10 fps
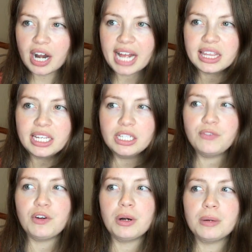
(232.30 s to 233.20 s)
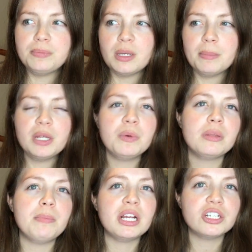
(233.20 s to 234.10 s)
I think it's for somebody with a
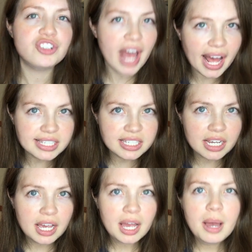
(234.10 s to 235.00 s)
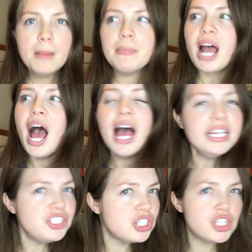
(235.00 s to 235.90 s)
bigger chest, but I
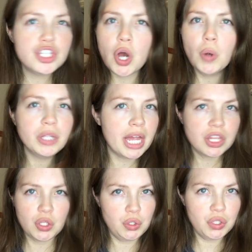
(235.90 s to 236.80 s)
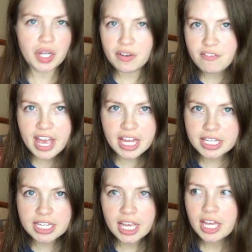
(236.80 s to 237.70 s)
just don't like the look of
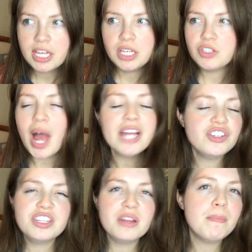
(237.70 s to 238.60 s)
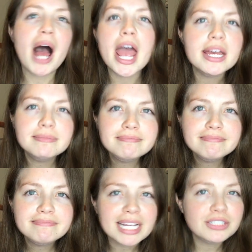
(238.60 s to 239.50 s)
it, so I just didn't buy it.
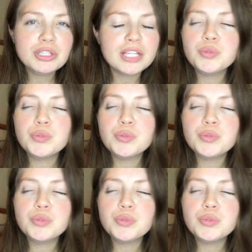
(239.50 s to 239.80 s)
That's, that's